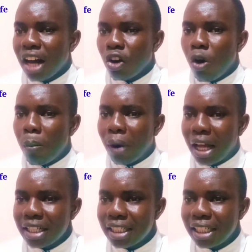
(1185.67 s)
are
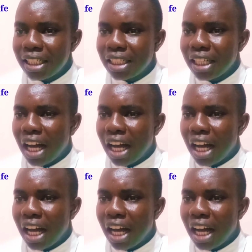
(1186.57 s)
complacent